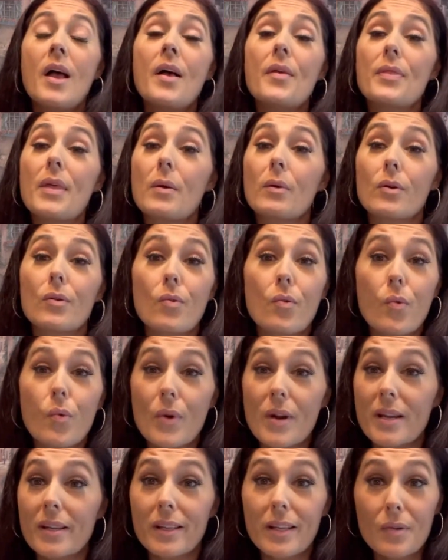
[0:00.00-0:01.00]
They were
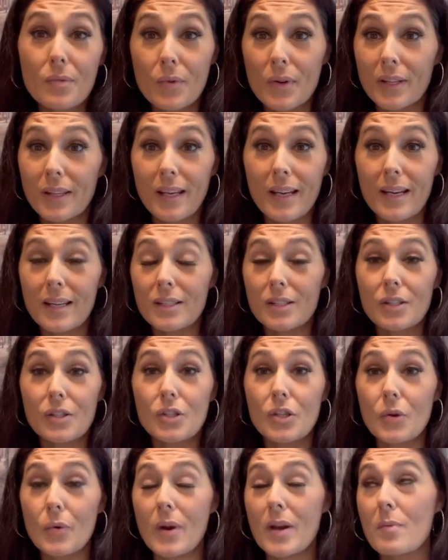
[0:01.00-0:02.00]
really, really into
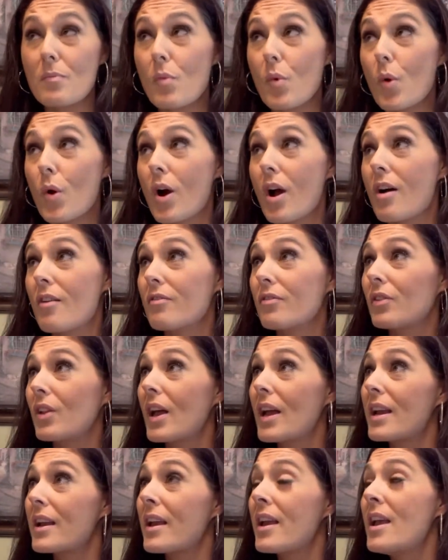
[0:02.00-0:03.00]
doing more of
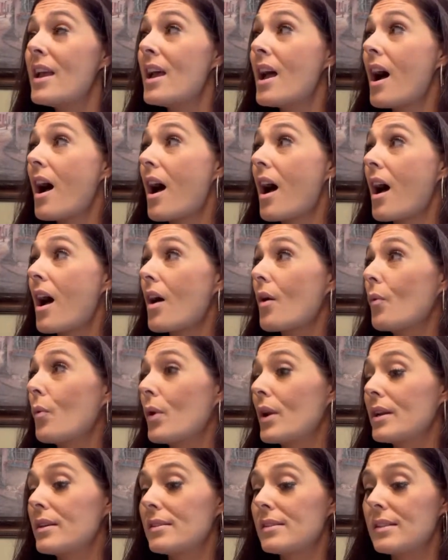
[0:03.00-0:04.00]
like
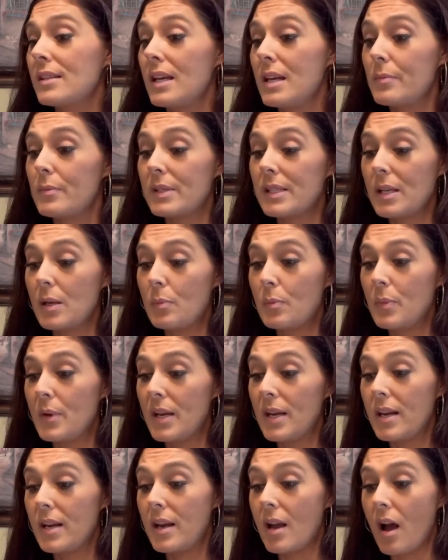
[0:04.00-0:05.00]
what it seemed to
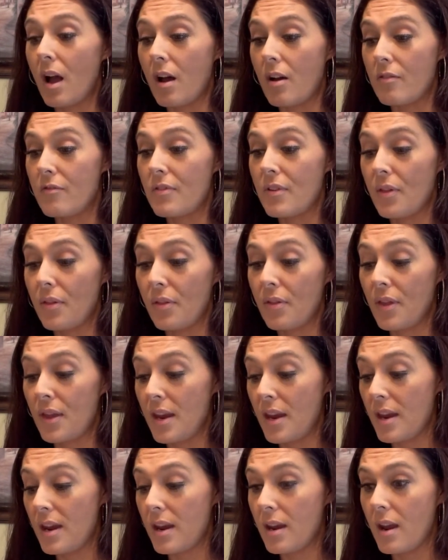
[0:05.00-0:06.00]
be of
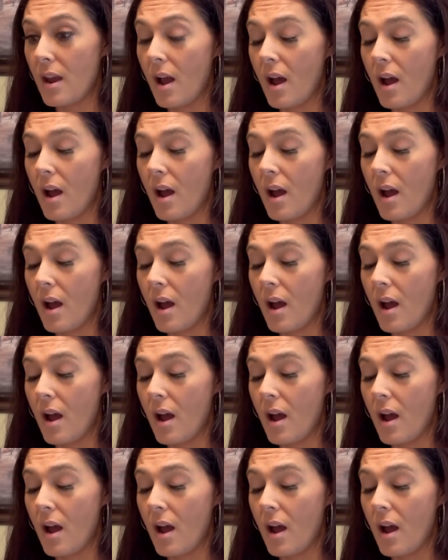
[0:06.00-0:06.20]
the